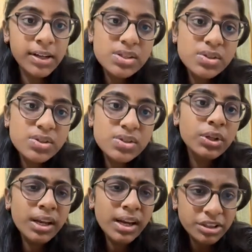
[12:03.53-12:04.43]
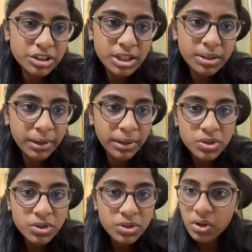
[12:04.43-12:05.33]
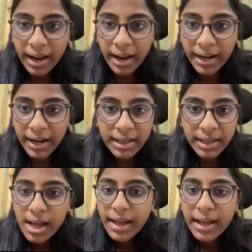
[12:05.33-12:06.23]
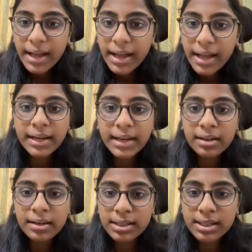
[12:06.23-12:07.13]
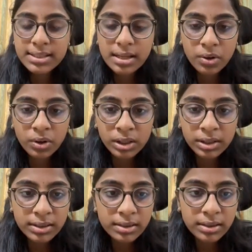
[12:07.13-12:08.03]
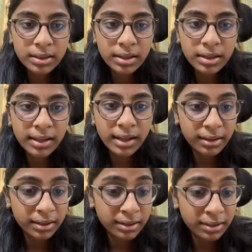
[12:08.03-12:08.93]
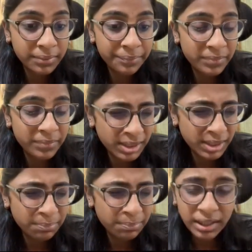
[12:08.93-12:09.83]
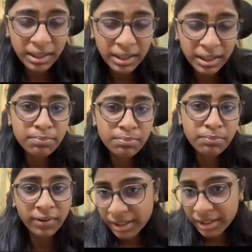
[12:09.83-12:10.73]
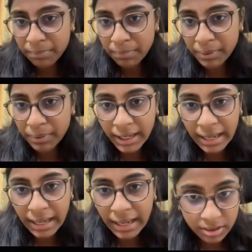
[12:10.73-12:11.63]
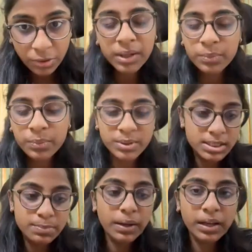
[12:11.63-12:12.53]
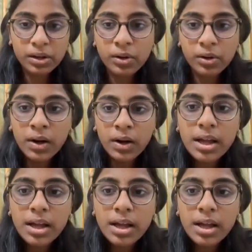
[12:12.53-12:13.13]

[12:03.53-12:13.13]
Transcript: So you can actually browse or add, and these are all the plugins provided by Anthropic, which is by Claude.